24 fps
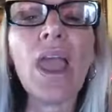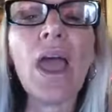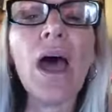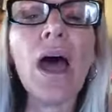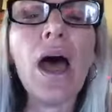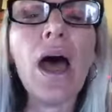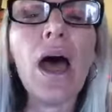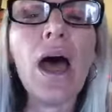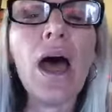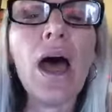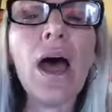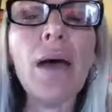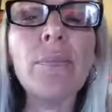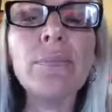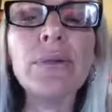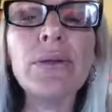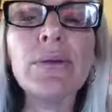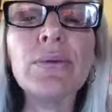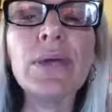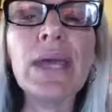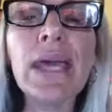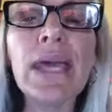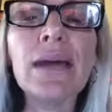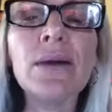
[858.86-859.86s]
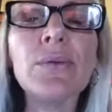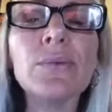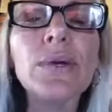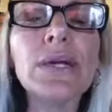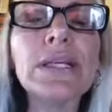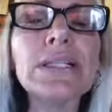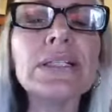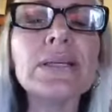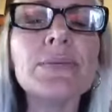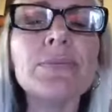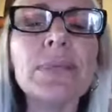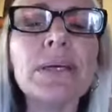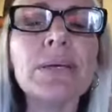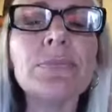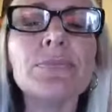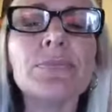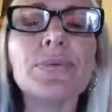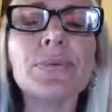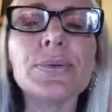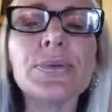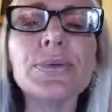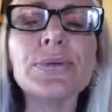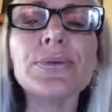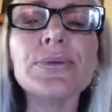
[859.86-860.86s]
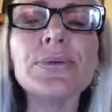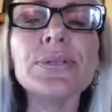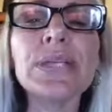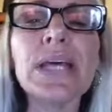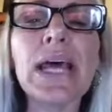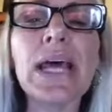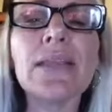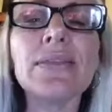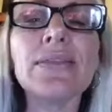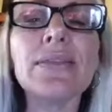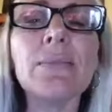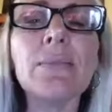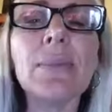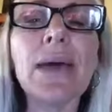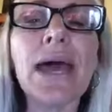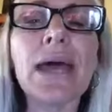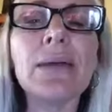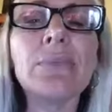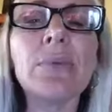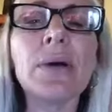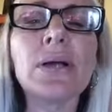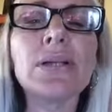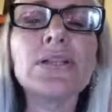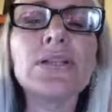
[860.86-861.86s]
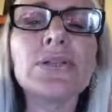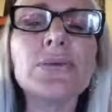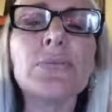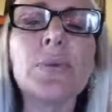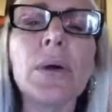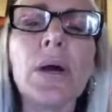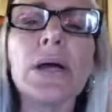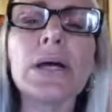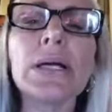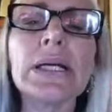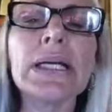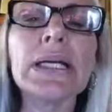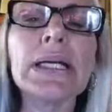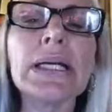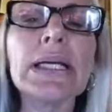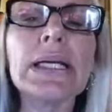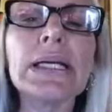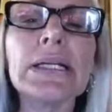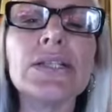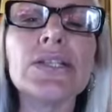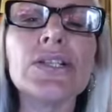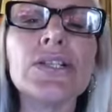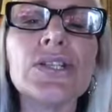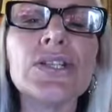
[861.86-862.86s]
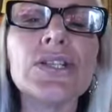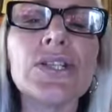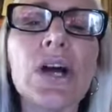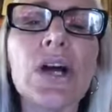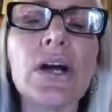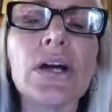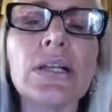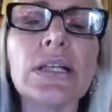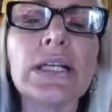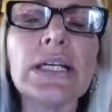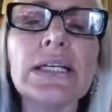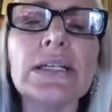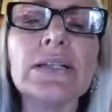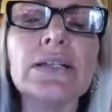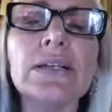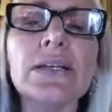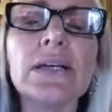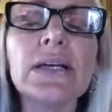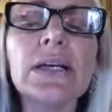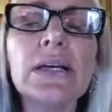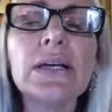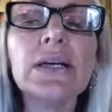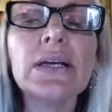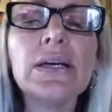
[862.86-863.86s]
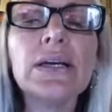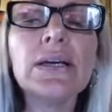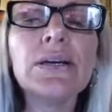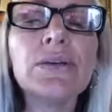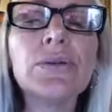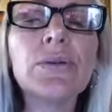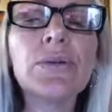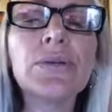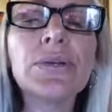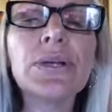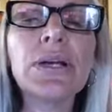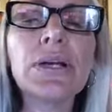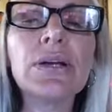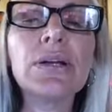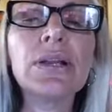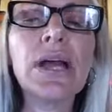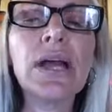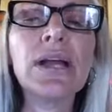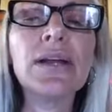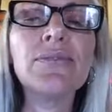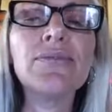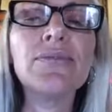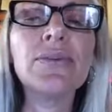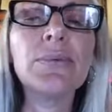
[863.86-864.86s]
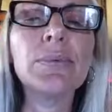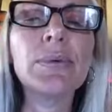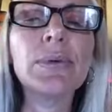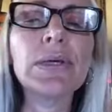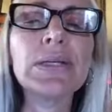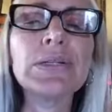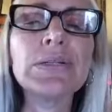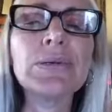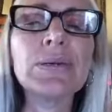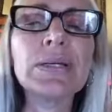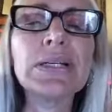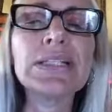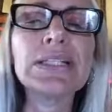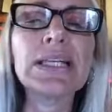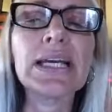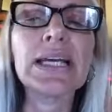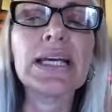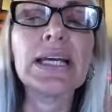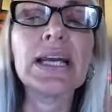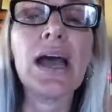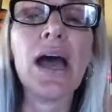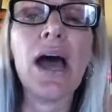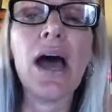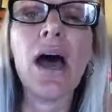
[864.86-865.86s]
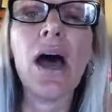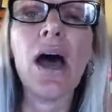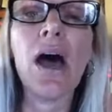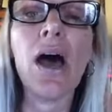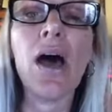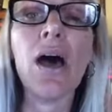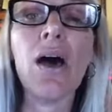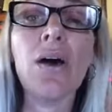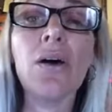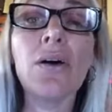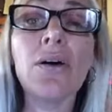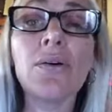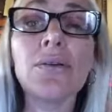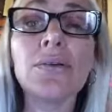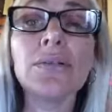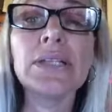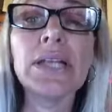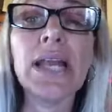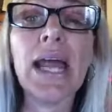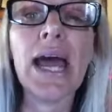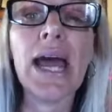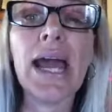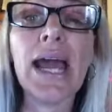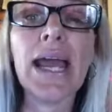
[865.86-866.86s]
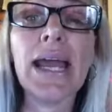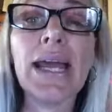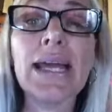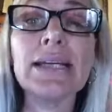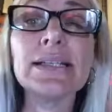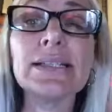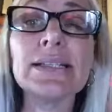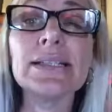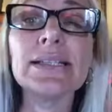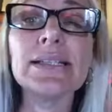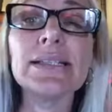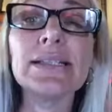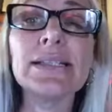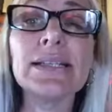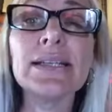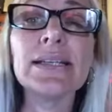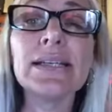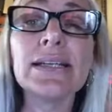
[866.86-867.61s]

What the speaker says: You can't wait to meet Bruce at the Mad Monster Party in Charlotte, North Carolina, February 22nd. Oh, nice.